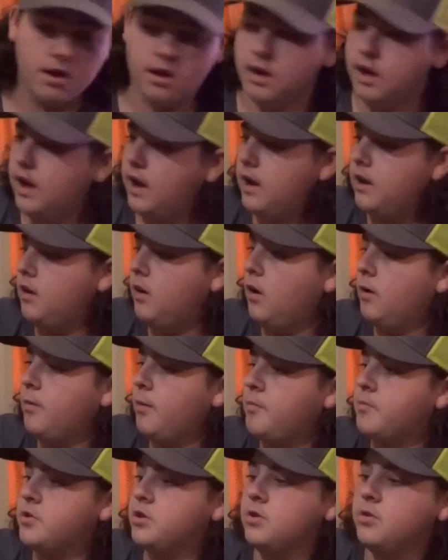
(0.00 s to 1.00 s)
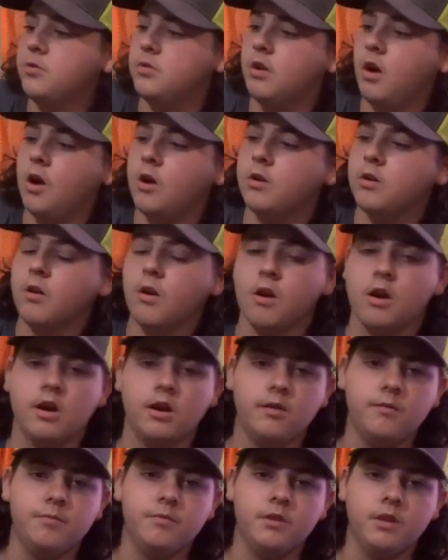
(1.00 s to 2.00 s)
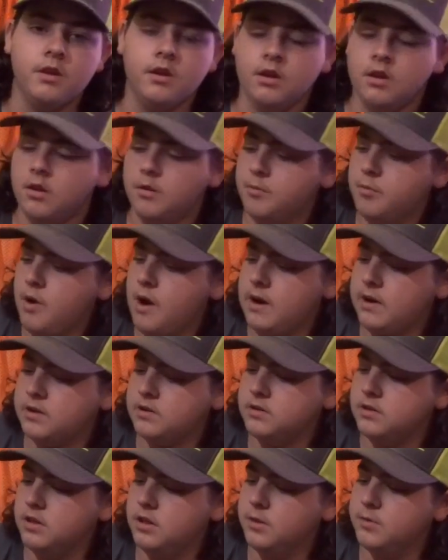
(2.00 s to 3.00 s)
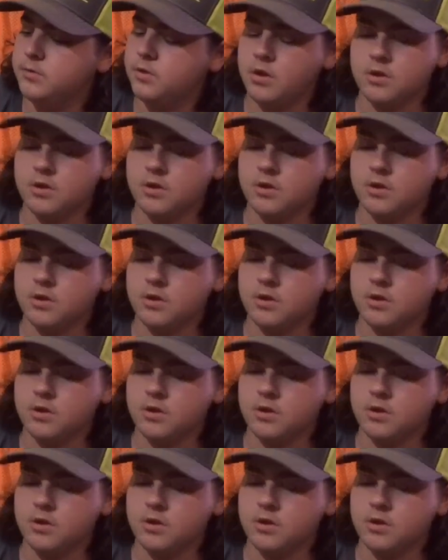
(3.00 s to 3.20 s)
And I'm shooting 100 grain practice tips.